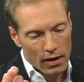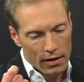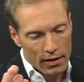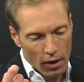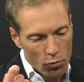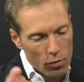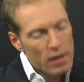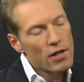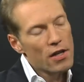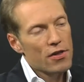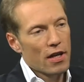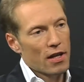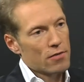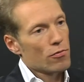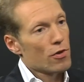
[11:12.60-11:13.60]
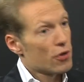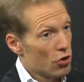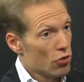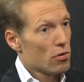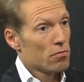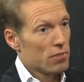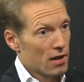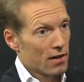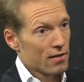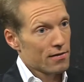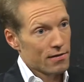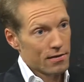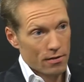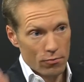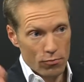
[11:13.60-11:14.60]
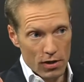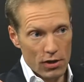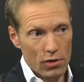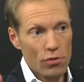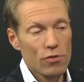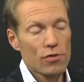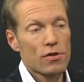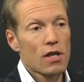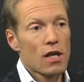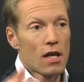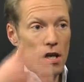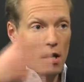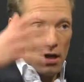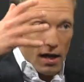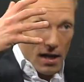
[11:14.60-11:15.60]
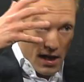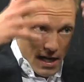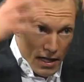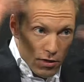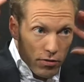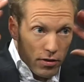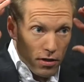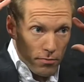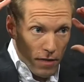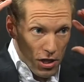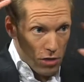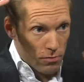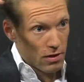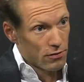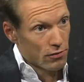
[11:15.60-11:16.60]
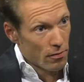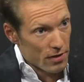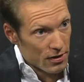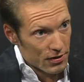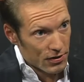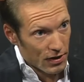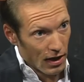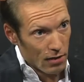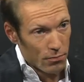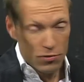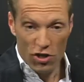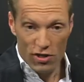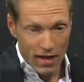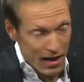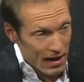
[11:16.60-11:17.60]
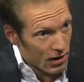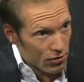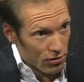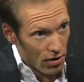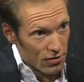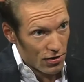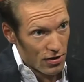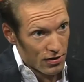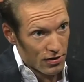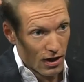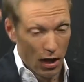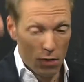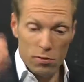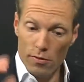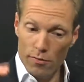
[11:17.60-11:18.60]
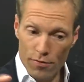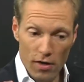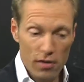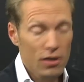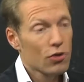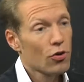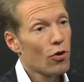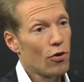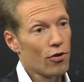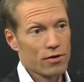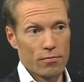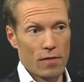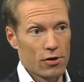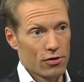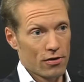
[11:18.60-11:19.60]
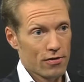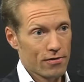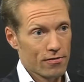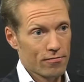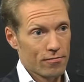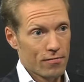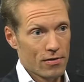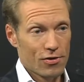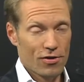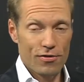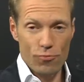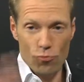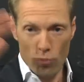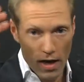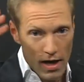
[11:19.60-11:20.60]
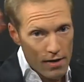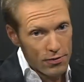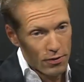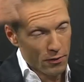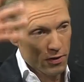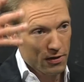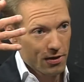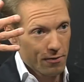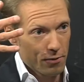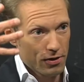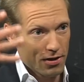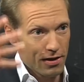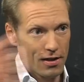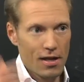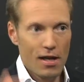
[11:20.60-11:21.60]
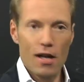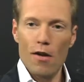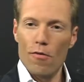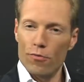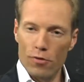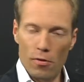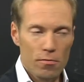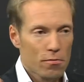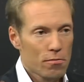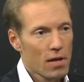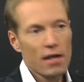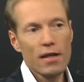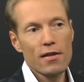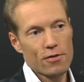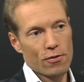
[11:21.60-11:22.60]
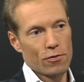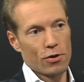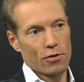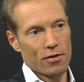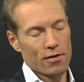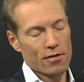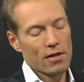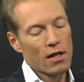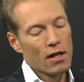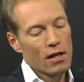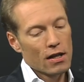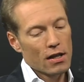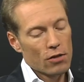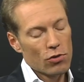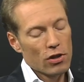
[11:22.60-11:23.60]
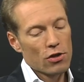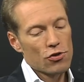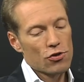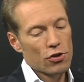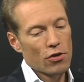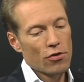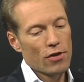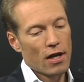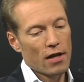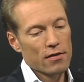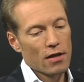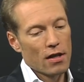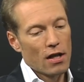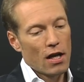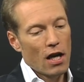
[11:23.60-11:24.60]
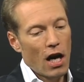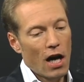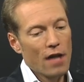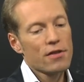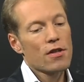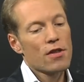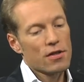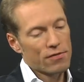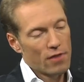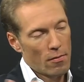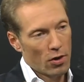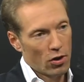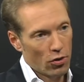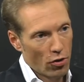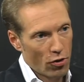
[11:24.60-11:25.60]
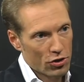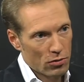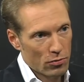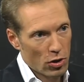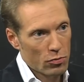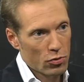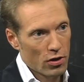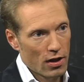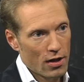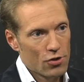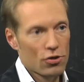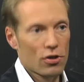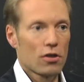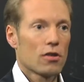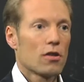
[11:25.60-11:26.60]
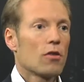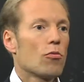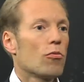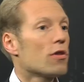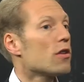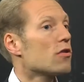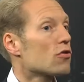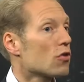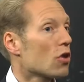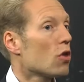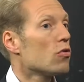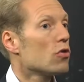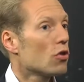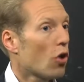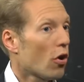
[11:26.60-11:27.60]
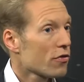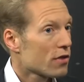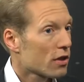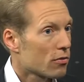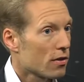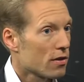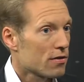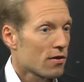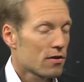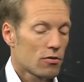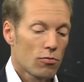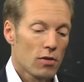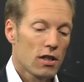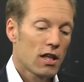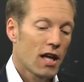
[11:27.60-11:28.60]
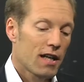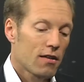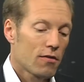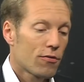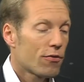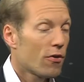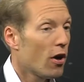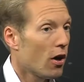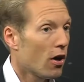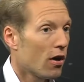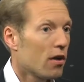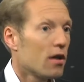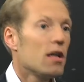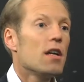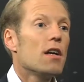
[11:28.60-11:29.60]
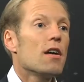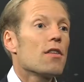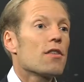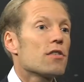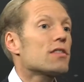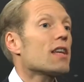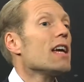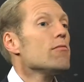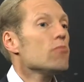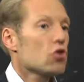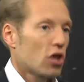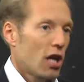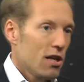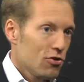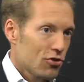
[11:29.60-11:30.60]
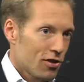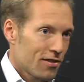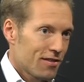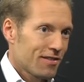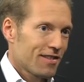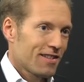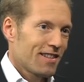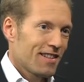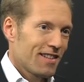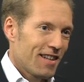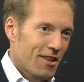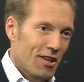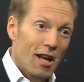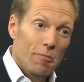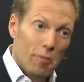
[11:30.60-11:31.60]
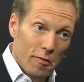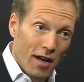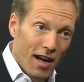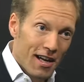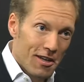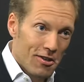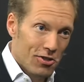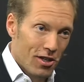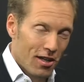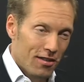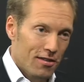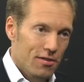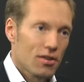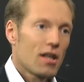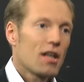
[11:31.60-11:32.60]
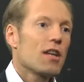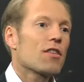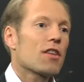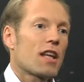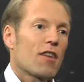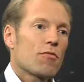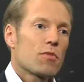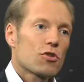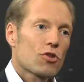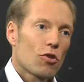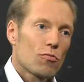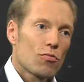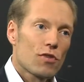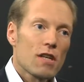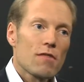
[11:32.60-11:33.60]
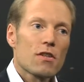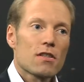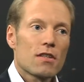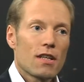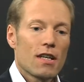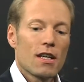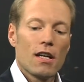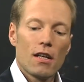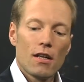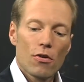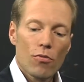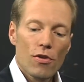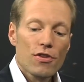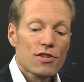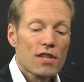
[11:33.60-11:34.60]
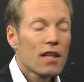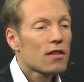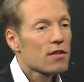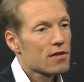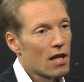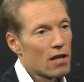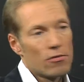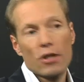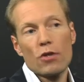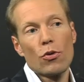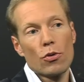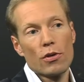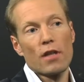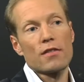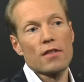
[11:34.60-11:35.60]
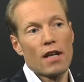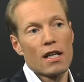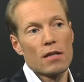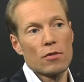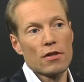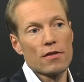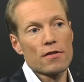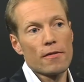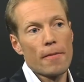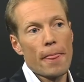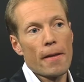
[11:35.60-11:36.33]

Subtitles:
Now, we did that with human beings. We used electrical measurements from the scalp, just electrodes in the scalp, very coarse measures, just waves of activity from millions of neurons, and we can show that under this pharmacological manipulation, with its known consequences, we can infer the same changes at the level of ion channels that have been shown previously with single-cell recordings in animals.